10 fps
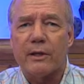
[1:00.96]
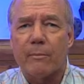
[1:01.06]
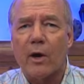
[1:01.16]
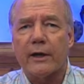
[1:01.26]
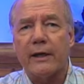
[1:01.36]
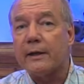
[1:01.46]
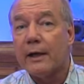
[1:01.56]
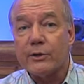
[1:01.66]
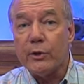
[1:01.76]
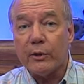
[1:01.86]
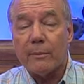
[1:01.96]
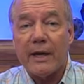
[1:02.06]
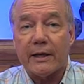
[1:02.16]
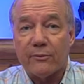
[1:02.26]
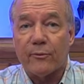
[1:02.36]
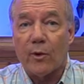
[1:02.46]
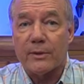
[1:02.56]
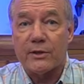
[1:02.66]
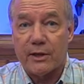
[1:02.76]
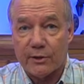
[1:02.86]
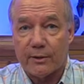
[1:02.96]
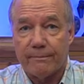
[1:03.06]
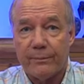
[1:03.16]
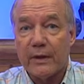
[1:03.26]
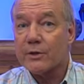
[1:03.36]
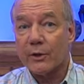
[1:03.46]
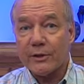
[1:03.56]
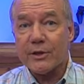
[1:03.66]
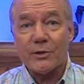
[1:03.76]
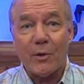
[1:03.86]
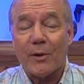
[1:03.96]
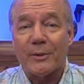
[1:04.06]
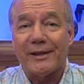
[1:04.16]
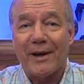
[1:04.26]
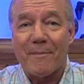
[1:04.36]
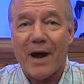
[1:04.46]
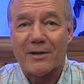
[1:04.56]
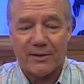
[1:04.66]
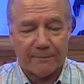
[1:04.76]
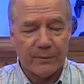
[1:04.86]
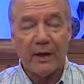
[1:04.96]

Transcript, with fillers: the market so you can make an informed decision. So let's get started with the unboxing.